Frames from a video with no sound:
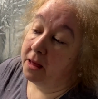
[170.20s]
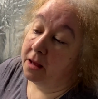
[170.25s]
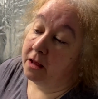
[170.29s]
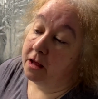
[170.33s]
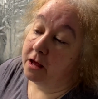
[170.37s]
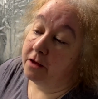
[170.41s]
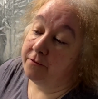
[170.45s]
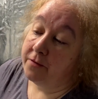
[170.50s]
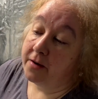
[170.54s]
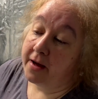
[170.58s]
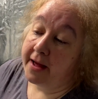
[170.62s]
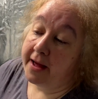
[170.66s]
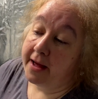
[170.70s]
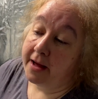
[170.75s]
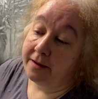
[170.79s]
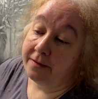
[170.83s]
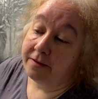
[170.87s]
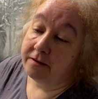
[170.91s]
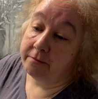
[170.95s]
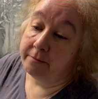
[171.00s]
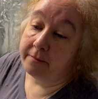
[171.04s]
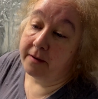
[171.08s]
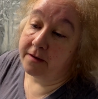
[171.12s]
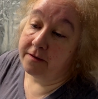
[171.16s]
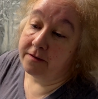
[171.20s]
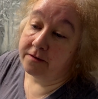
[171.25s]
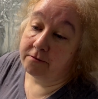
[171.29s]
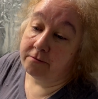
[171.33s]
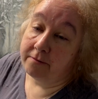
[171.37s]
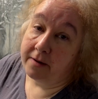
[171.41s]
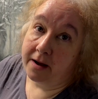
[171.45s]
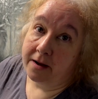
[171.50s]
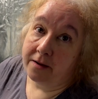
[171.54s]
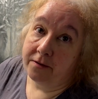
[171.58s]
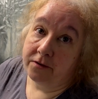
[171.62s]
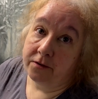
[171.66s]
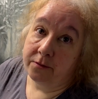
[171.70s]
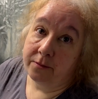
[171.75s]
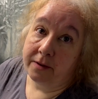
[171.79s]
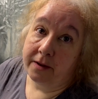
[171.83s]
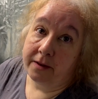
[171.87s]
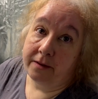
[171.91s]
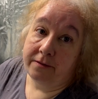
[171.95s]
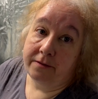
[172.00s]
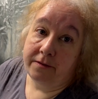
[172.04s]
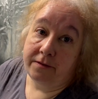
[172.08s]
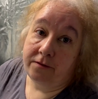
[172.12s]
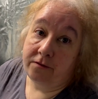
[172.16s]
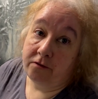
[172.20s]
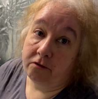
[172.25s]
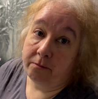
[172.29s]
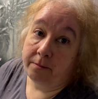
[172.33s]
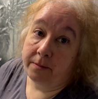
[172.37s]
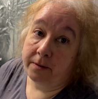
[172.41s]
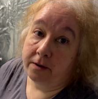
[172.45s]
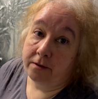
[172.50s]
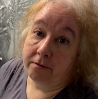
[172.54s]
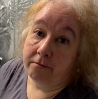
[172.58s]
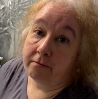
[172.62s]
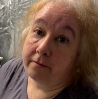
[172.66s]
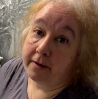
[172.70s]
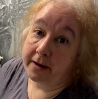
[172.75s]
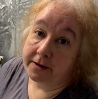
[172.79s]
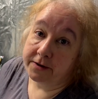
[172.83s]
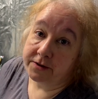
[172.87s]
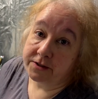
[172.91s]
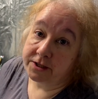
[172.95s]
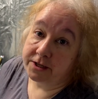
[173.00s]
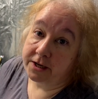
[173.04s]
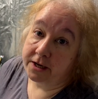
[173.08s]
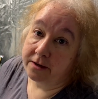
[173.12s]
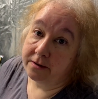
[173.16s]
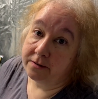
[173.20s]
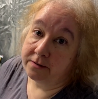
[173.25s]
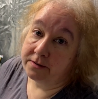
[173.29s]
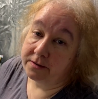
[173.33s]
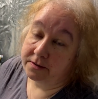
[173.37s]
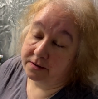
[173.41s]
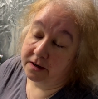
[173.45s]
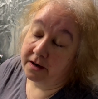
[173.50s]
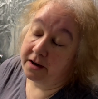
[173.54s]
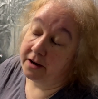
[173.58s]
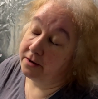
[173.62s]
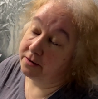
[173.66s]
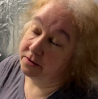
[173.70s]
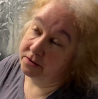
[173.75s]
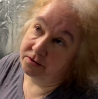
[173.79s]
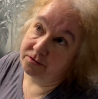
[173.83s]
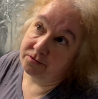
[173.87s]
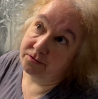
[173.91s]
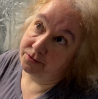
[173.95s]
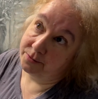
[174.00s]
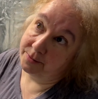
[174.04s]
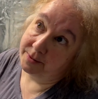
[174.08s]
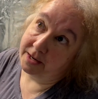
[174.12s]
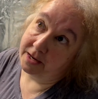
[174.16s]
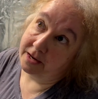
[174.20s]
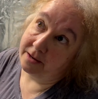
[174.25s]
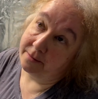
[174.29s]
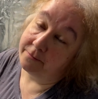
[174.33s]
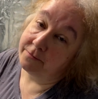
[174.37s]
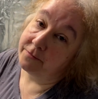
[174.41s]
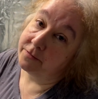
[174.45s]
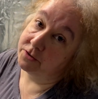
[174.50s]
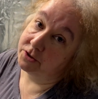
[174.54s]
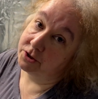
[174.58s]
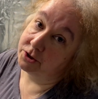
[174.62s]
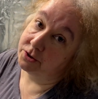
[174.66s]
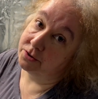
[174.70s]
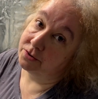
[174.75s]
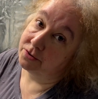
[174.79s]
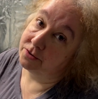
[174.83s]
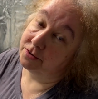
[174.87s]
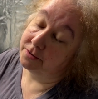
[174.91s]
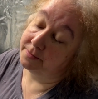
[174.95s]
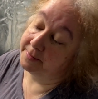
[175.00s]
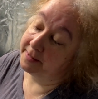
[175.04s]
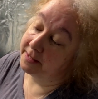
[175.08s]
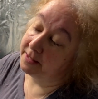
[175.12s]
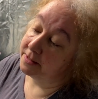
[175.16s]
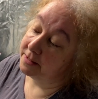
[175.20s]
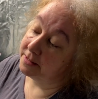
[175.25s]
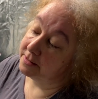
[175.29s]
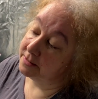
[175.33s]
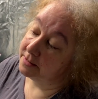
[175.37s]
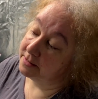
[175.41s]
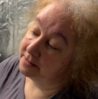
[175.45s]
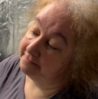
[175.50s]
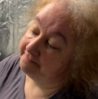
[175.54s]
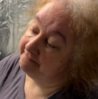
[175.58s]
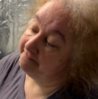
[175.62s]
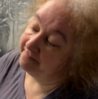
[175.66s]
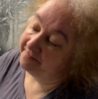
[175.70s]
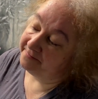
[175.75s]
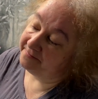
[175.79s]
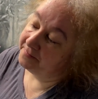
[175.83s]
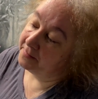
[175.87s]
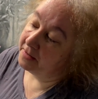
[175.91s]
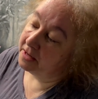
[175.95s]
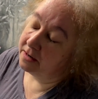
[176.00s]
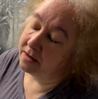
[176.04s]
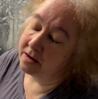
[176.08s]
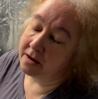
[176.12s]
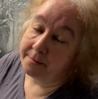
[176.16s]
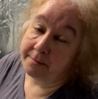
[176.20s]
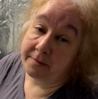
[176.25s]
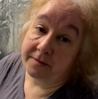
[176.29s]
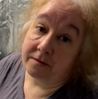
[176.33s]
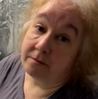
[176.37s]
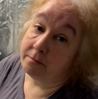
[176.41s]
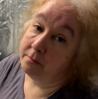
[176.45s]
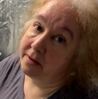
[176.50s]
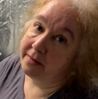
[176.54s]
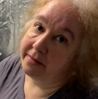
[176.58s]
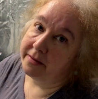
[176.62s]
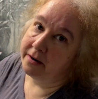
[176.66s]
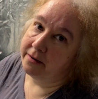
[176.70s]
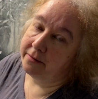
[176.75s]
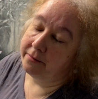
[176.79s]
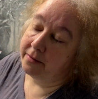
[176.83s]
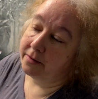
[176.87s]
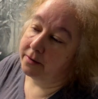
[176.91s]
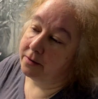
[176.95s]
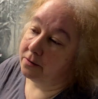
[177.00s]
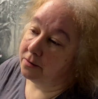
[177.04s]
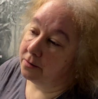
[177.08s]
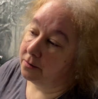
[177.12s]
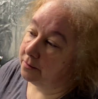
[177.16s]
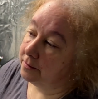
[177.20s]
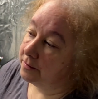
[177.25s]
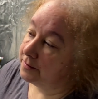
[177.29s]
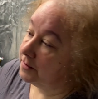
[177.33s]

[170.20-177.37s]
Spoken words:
If I had to mess around with stupid ratios, I'd screw it up for sure, because numbers for me, they don't get on.